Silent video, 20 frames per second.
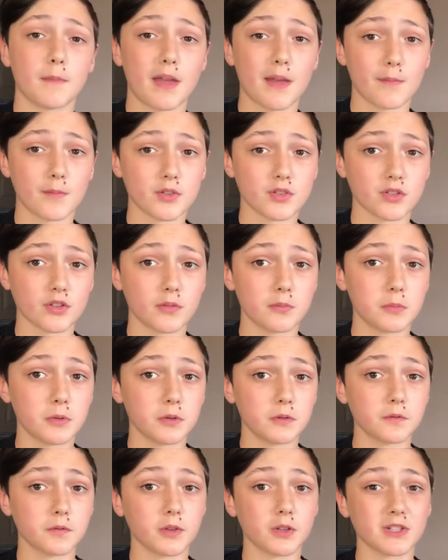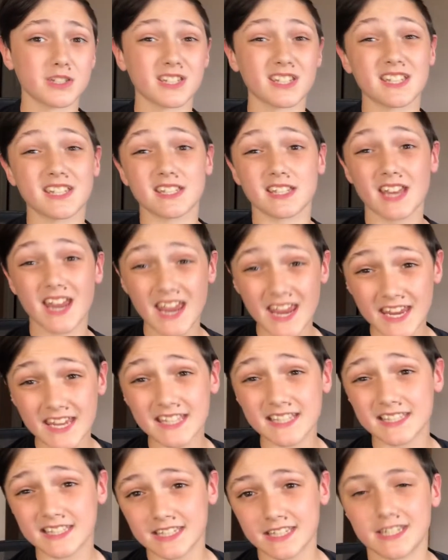Amazon milk frogs is an
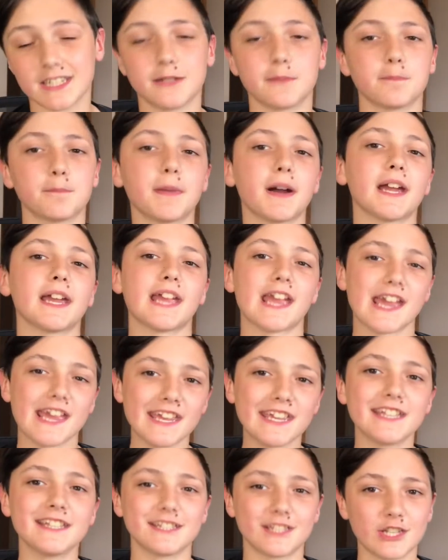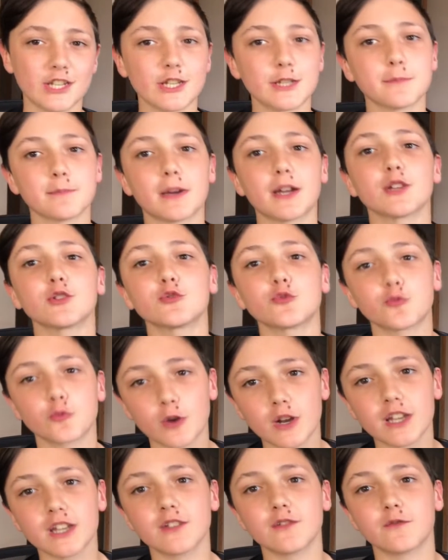18 by 18 by
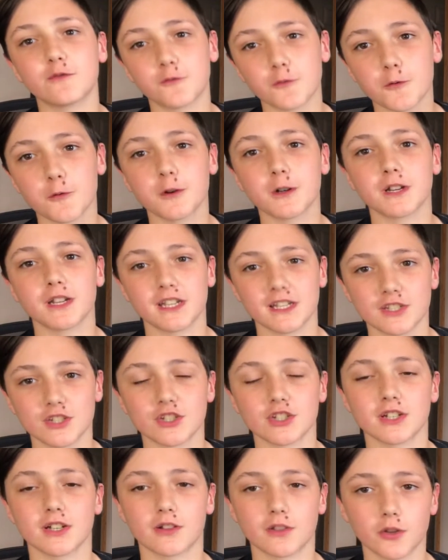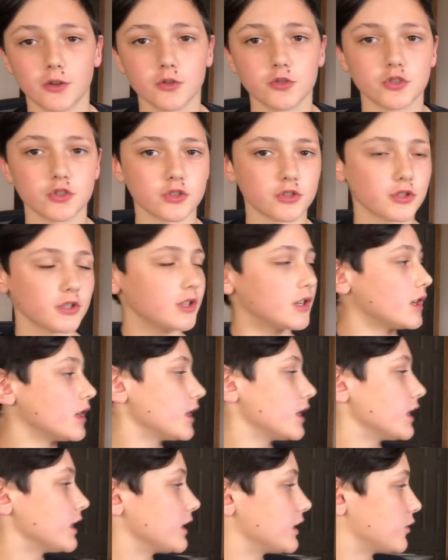24 inch enclosure,
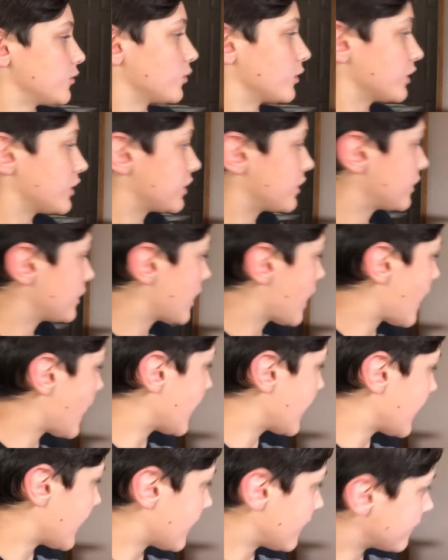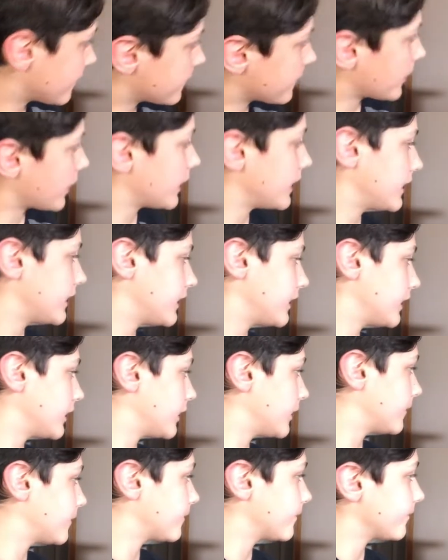is what I have right
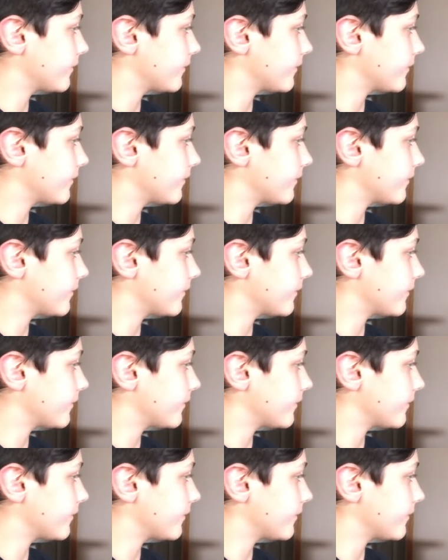here.